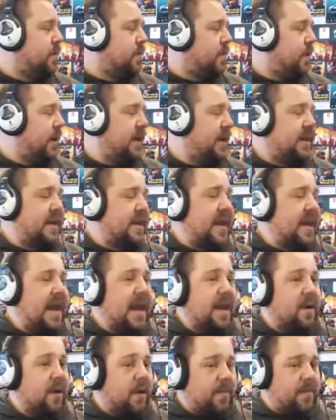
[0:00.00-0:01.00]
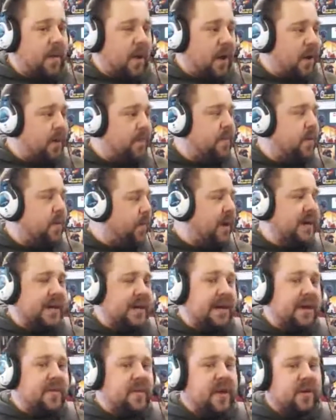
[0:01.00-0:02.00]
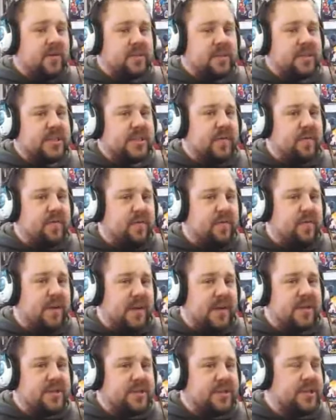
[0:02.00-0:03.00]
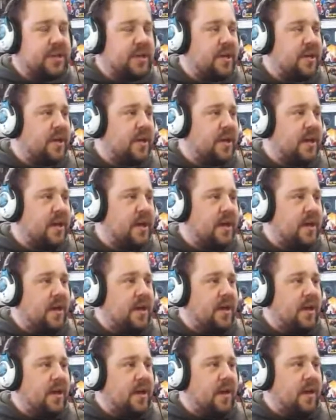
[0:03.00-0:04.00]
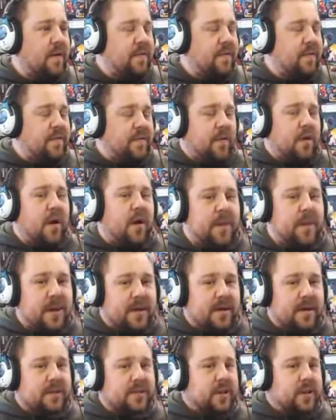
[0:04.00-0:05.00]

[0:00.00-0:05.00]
now I'm not painting anything else until I've finished a full army. So I'm not painting